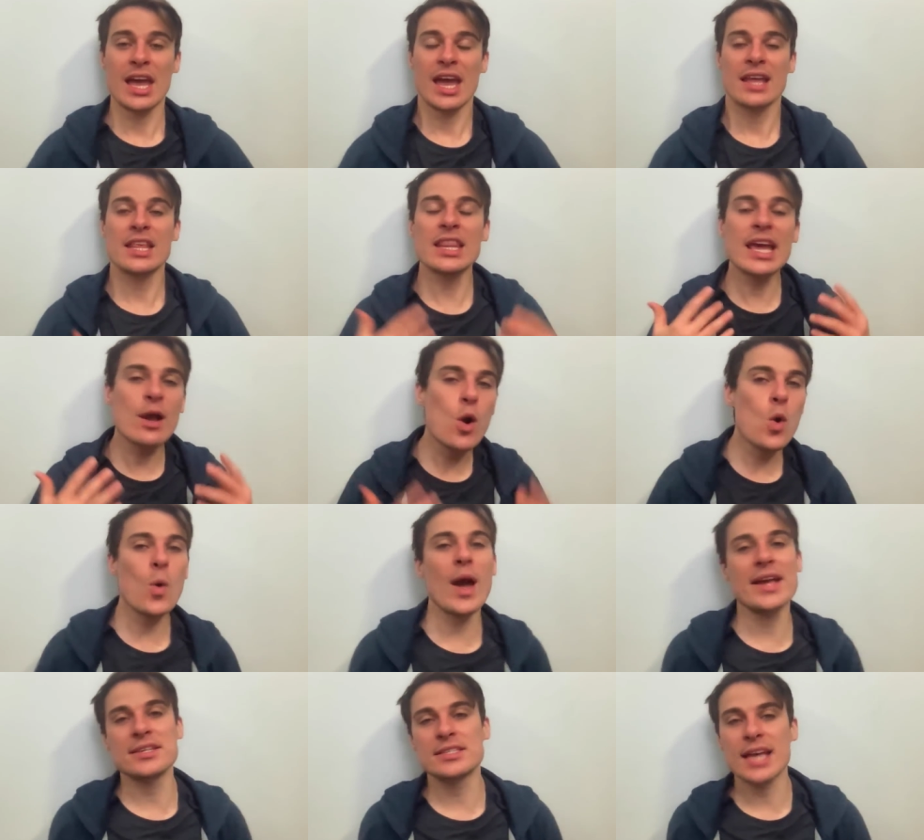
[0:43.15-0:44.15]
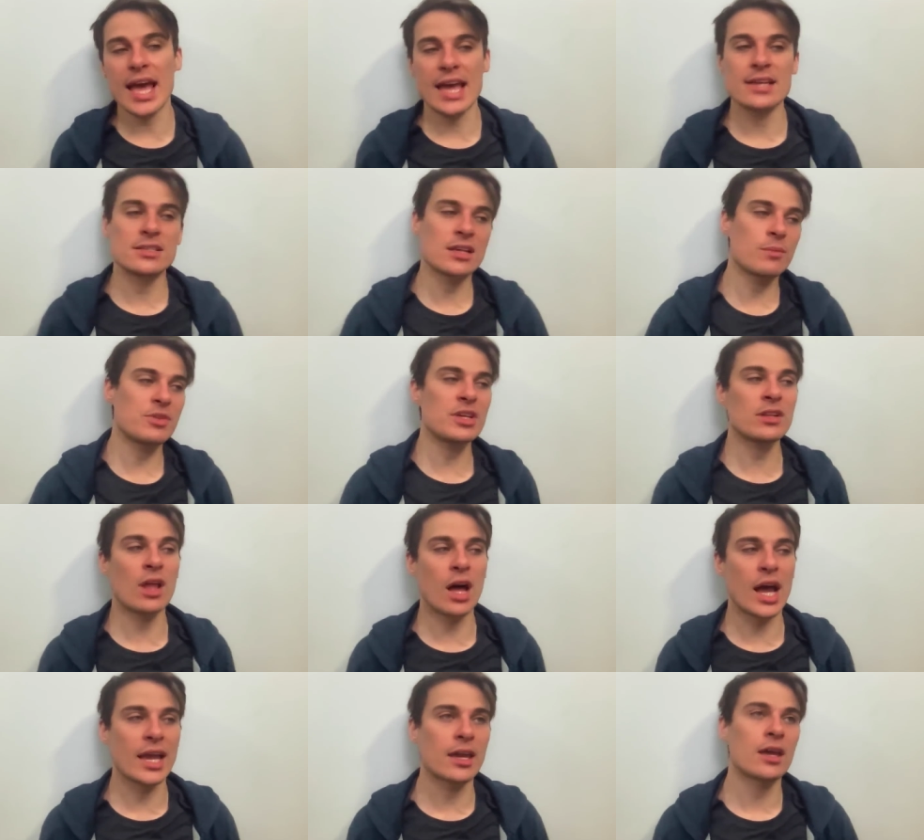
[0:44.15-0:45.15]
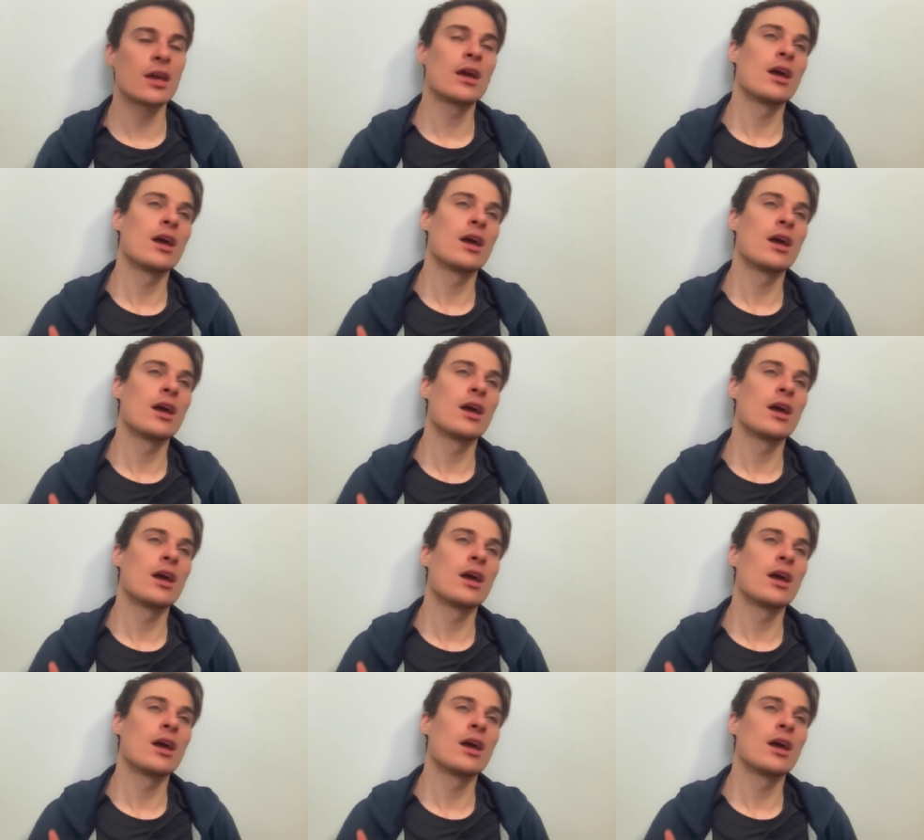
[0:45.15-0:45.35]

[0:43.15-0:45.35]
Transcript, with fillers: And then they always say something like,